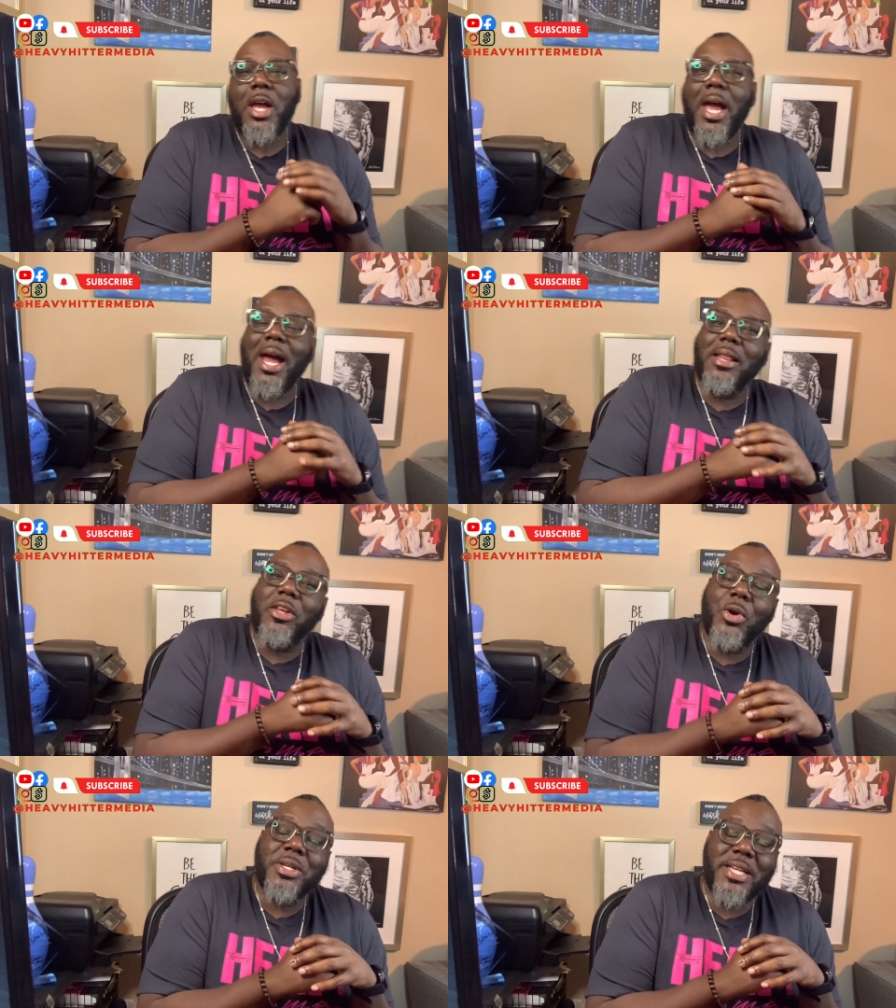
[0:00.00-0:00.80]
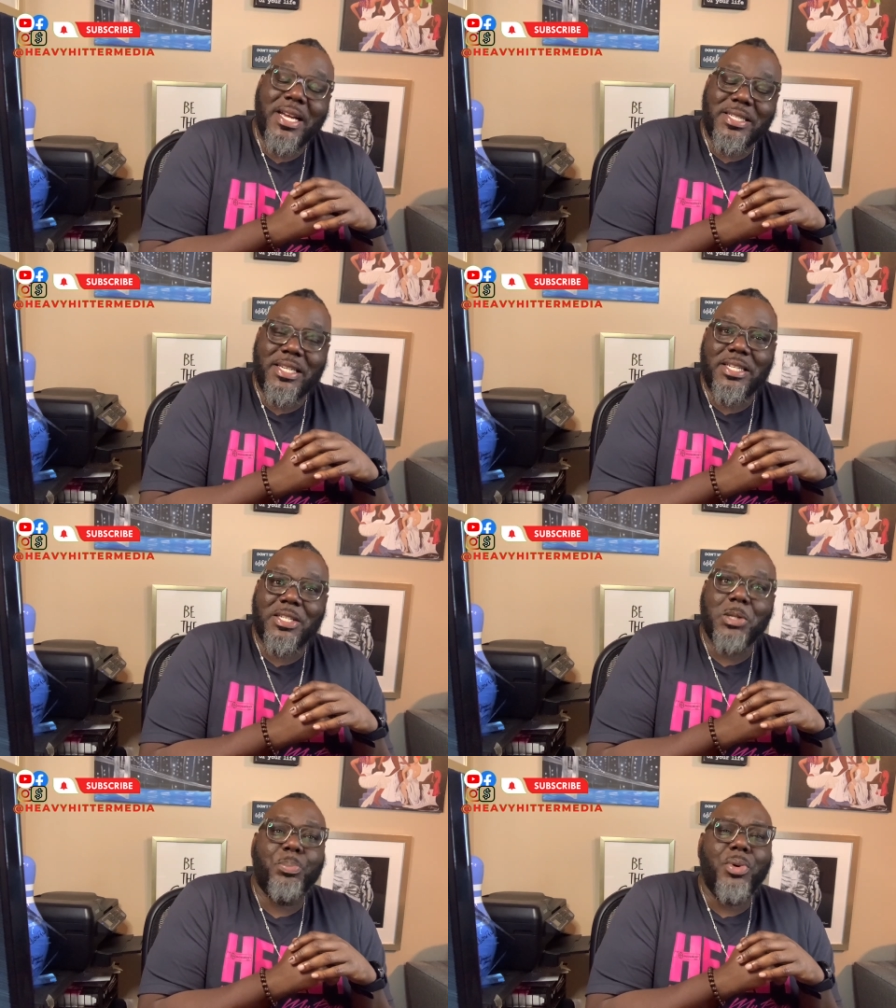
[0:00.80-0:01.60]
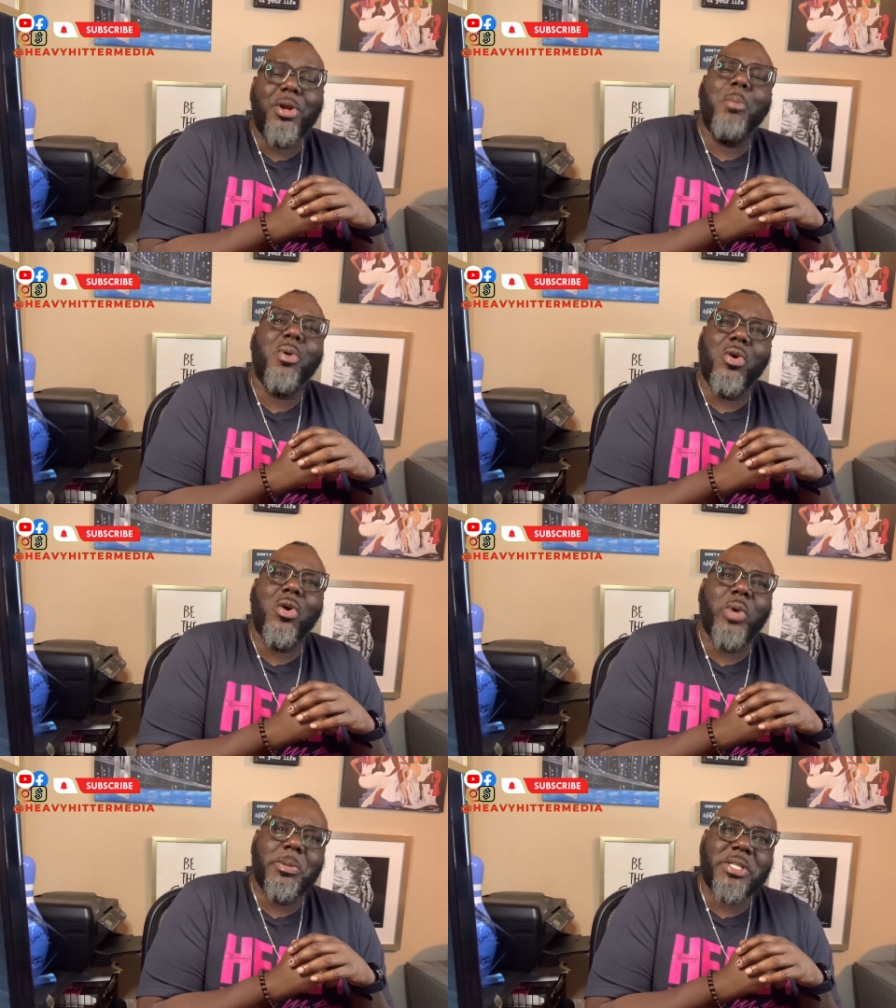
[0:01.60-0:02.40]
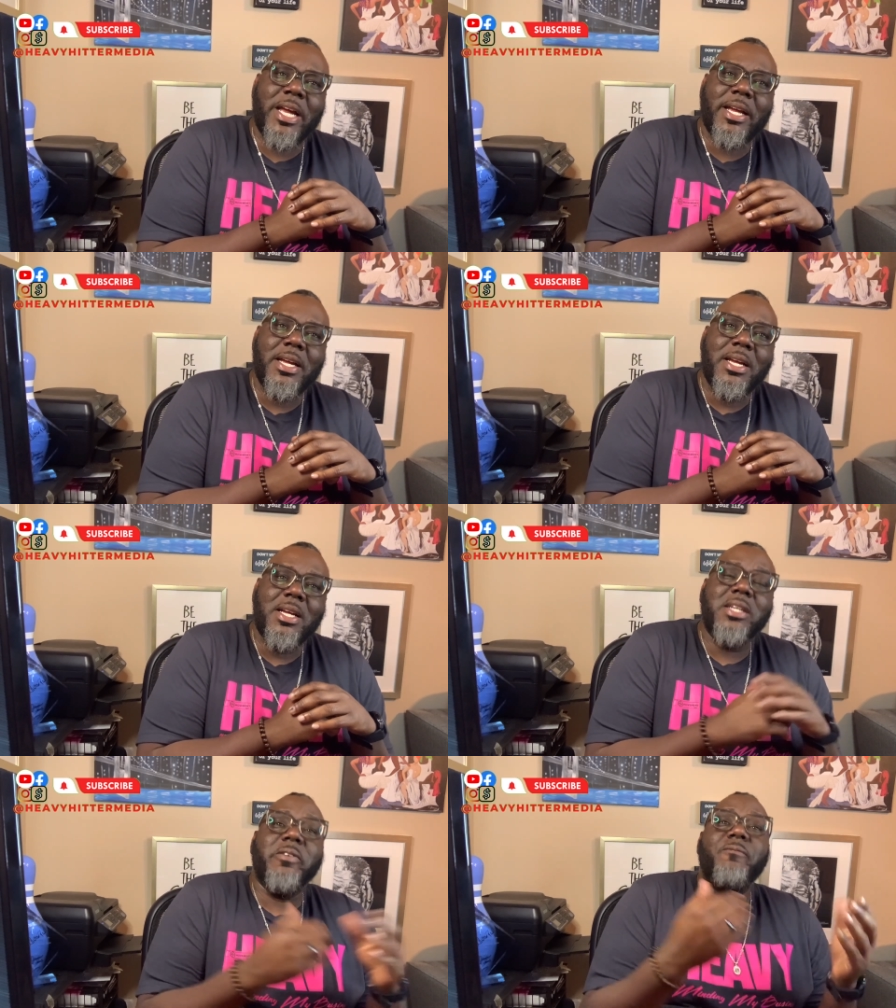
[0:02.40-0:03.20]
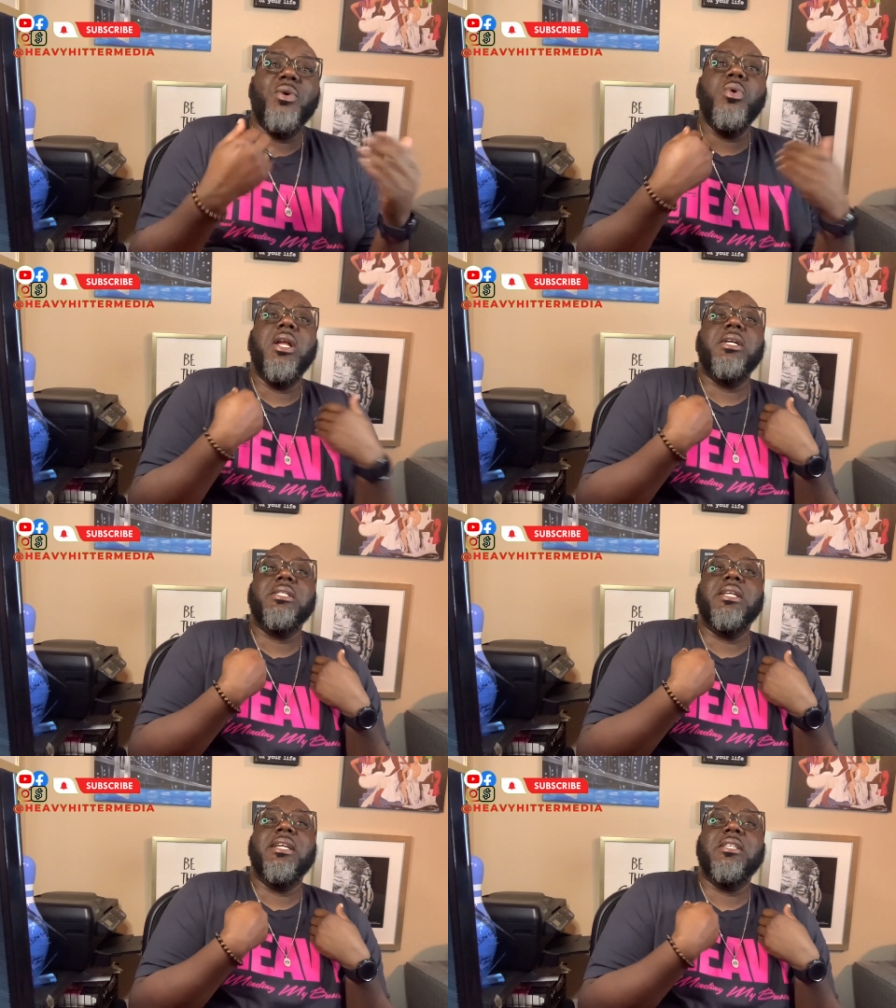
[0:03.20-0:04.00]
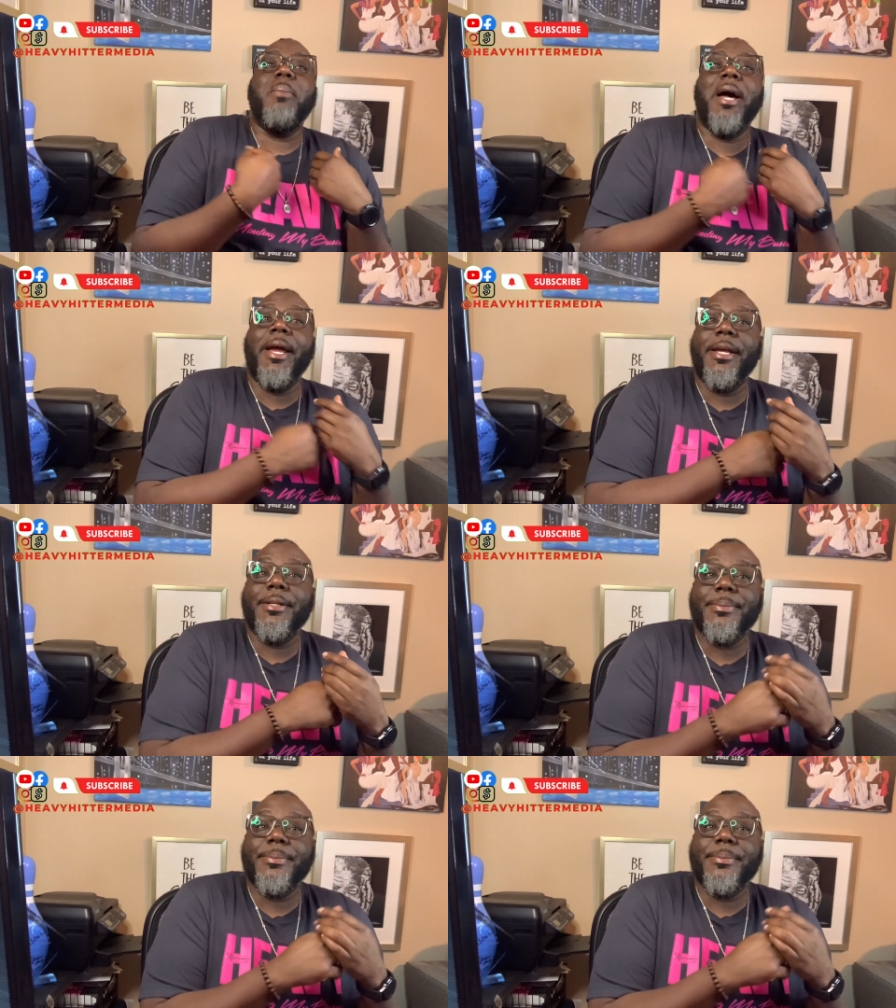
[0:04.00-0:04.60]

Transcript: had the audacity to put up on her website to fool us into buying.